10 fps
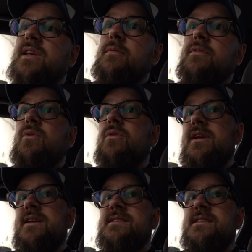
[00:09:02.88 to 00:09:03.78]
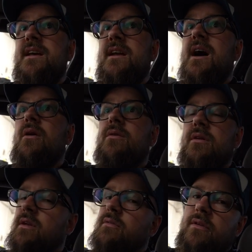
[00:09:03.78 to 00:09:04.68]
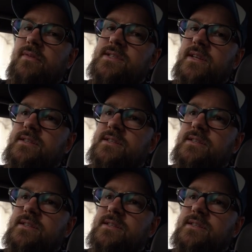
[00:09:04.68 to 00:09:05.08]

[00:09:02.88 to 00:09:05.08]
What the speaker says: there before and it is there now. And I don't know if it's an